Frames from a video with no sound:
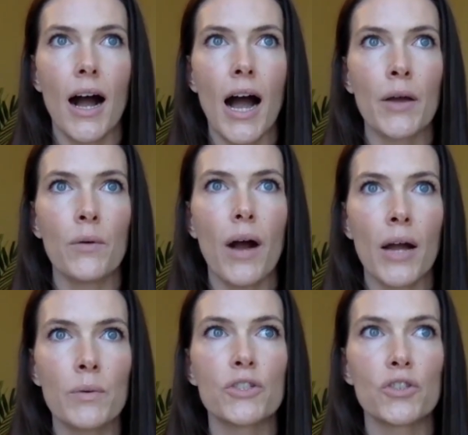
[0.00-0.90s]
I
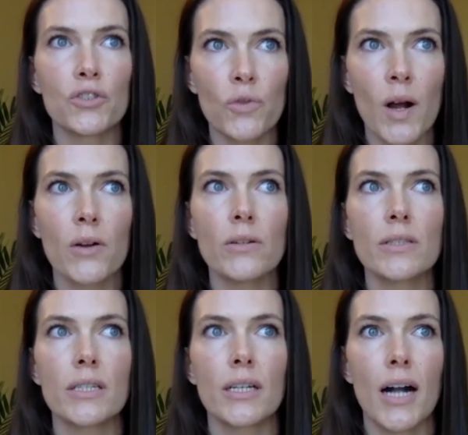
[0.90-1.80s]
would struggle
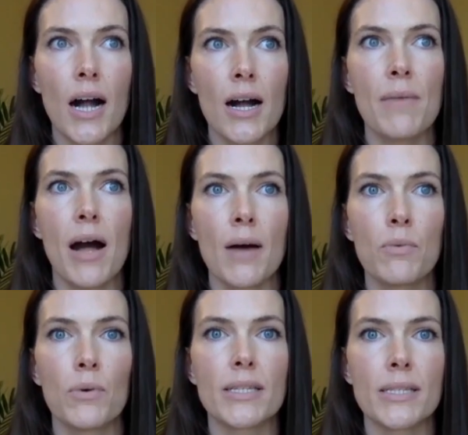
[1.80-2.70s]
to come up
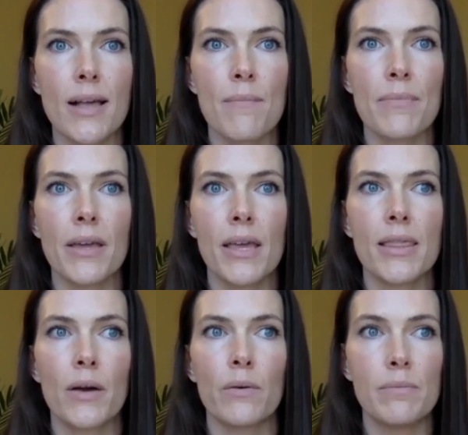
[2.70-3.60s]
with something
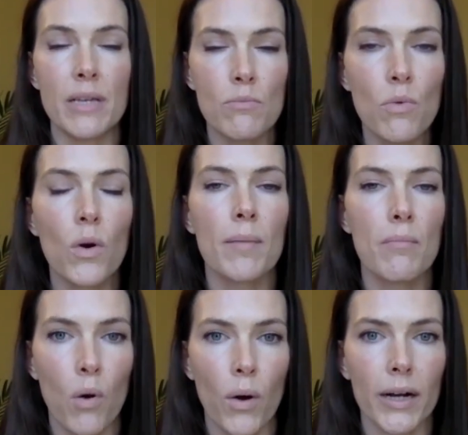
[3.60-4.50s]
that would be more
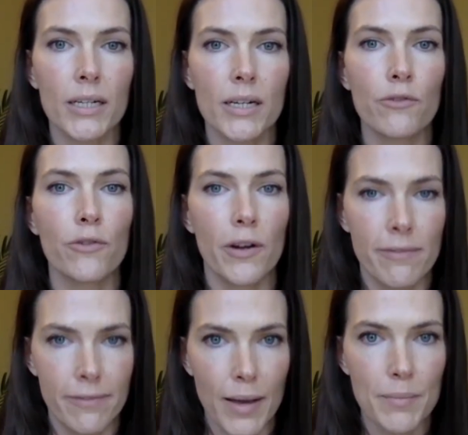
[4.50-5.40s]
important for a
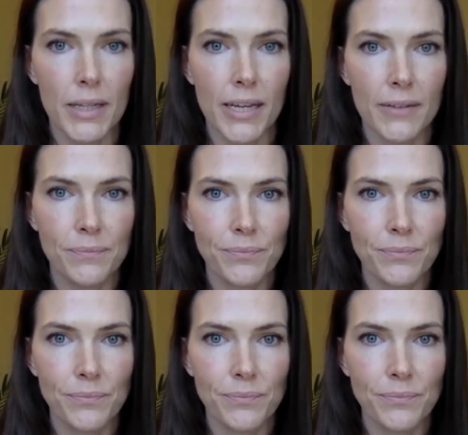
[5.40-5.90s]
family